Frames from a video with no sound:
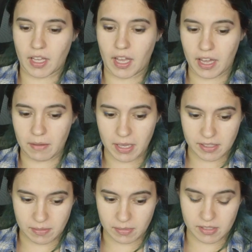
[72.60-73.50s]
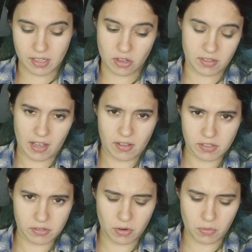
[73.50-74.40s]
I gotta make some decisions. I
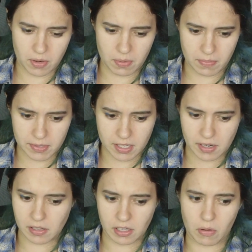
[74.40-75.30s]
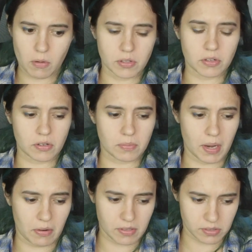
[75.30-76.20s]
also don't want to be a particularly older
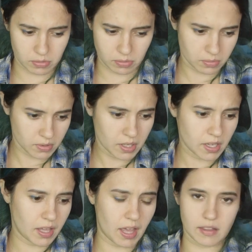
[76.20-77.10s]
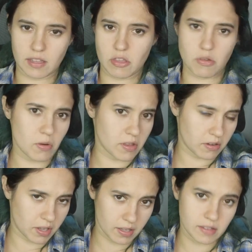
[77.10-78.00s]
parent who can't enjoy
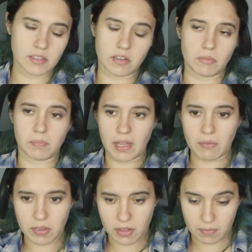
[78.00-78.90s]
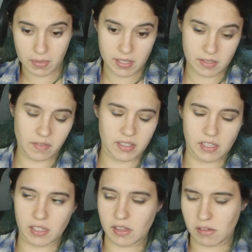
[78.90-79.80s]
their kids, you know, play with them because
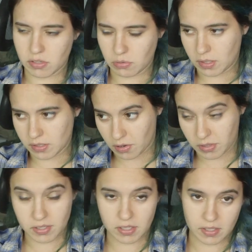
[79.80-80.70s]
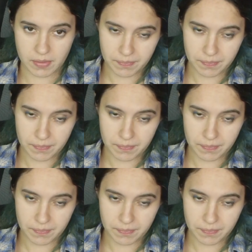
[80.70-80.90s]
physically they're too exhausted.